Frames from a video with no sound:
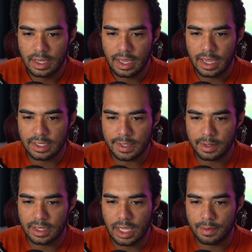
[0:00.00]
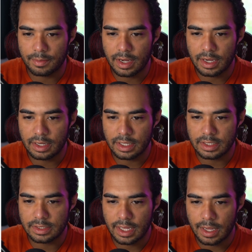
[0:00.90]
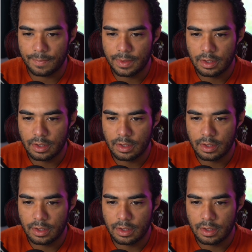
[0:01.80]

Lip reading: And something to keep in mind is that